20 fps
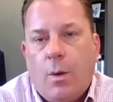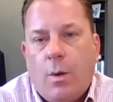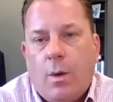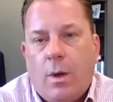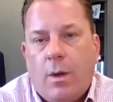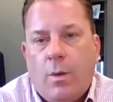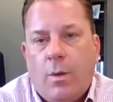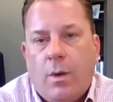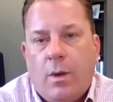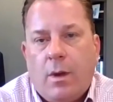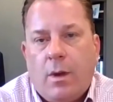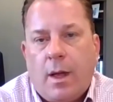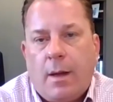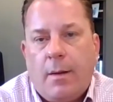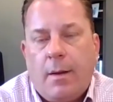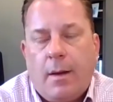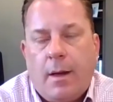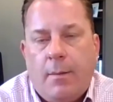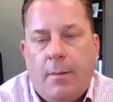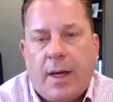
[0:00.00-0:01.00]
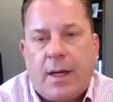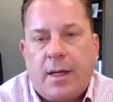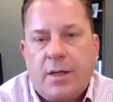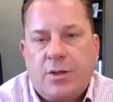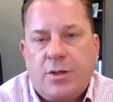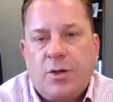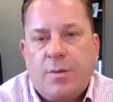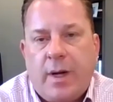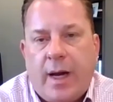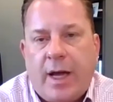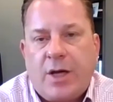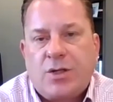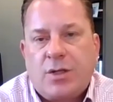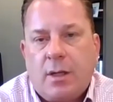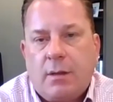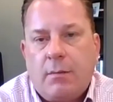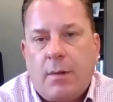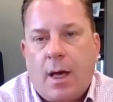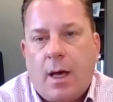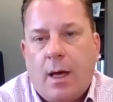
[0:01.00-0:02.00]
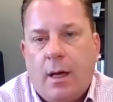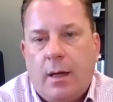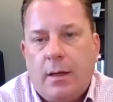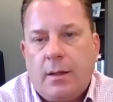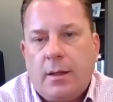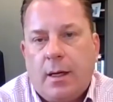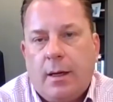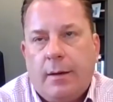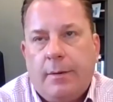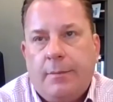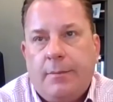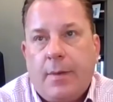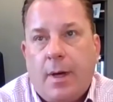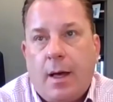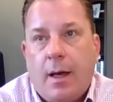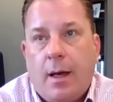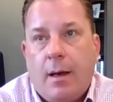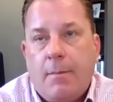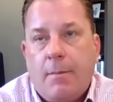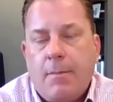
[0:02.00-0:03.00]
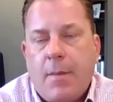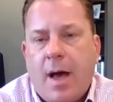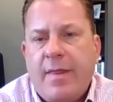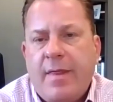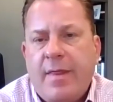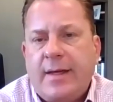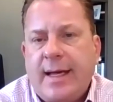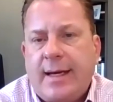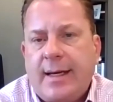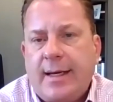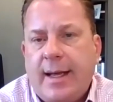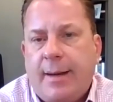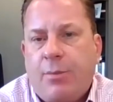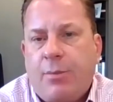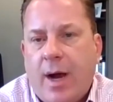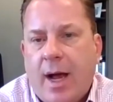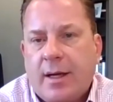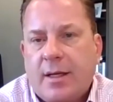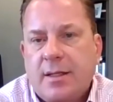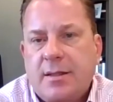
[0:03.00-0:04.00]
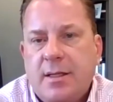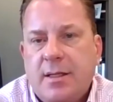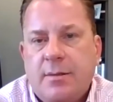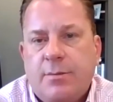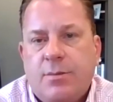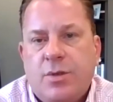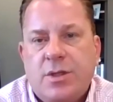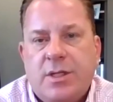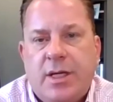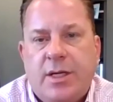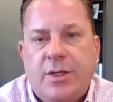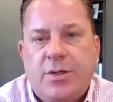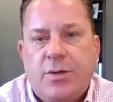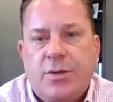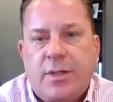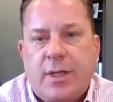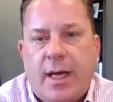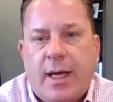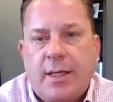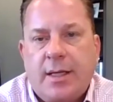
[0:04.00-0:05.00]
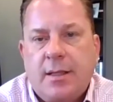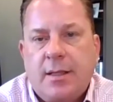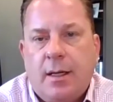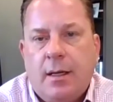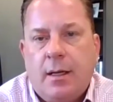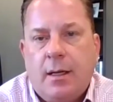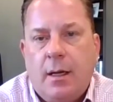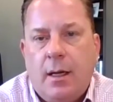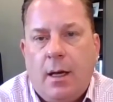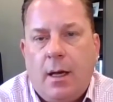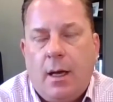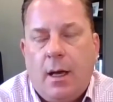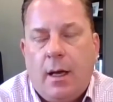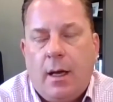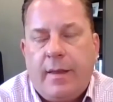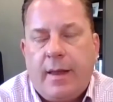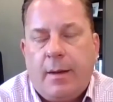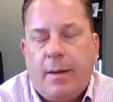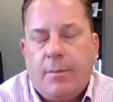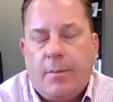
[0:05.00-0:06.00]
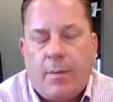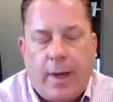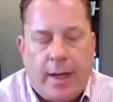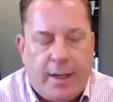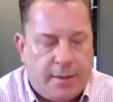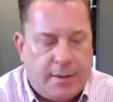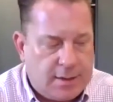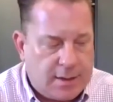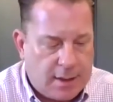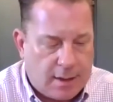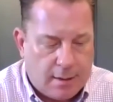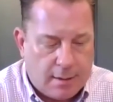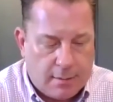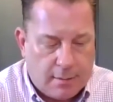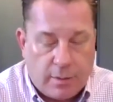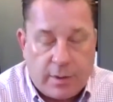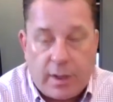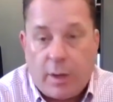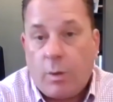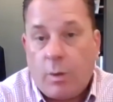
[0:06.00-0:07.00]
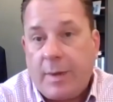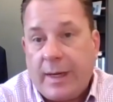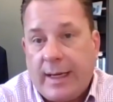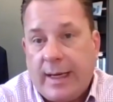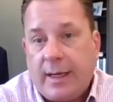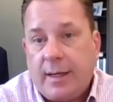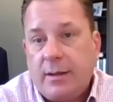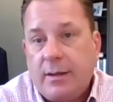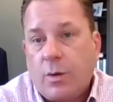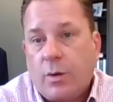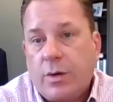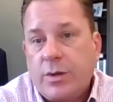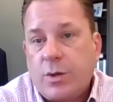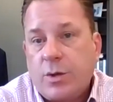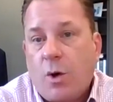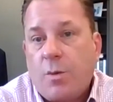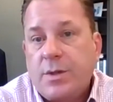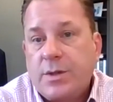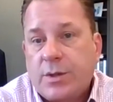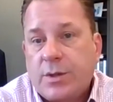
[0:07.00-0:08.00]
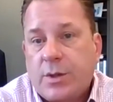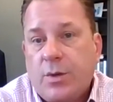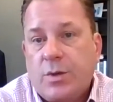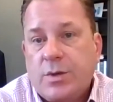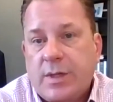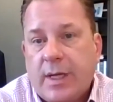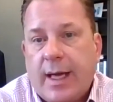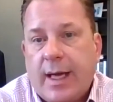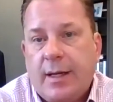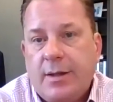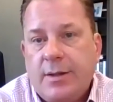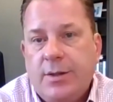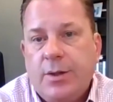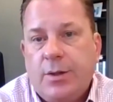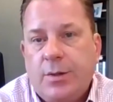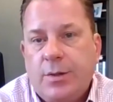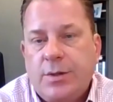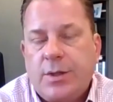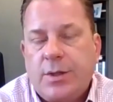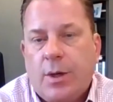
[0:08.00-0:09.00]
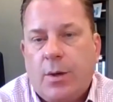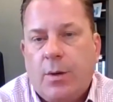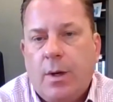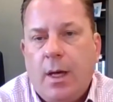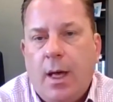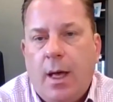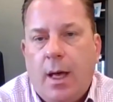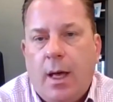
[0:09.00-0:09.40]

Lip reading: will make a determination on the day-to-day practices and procedures that would be needed in order to open schools again too. So,